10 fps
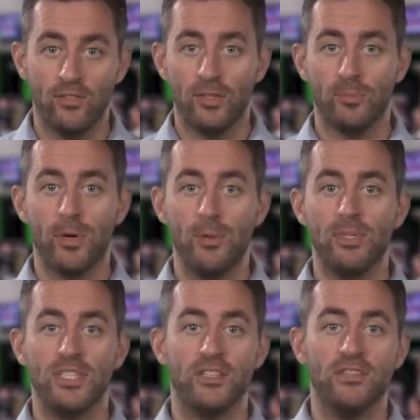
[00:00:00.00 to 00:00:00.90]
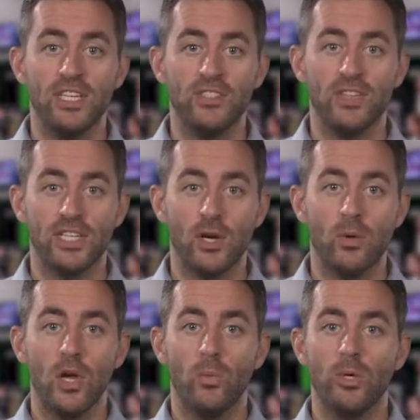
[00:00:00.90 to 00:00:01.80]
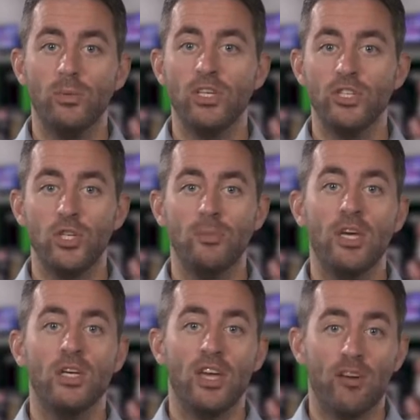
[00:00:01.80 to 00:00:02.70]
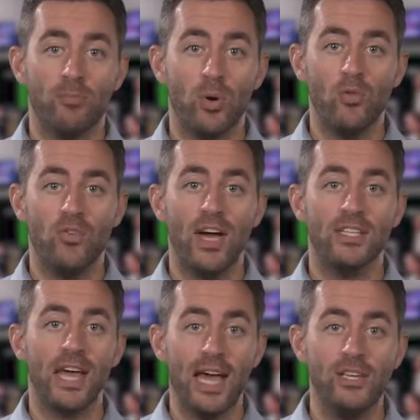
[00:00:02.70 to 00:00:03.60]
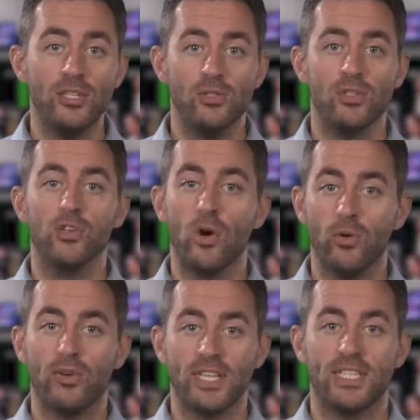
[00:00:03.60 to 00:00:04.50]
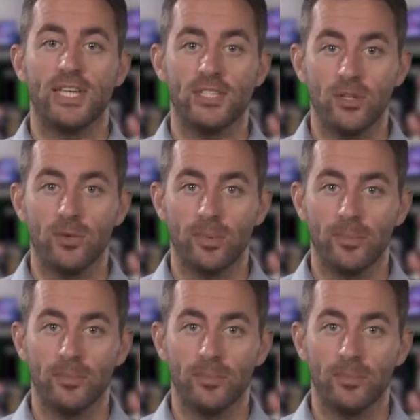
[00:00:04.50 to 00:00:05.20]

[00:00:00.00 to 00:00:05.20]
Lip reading: For the purposes of this video, we will assume you have profiles and users already set up.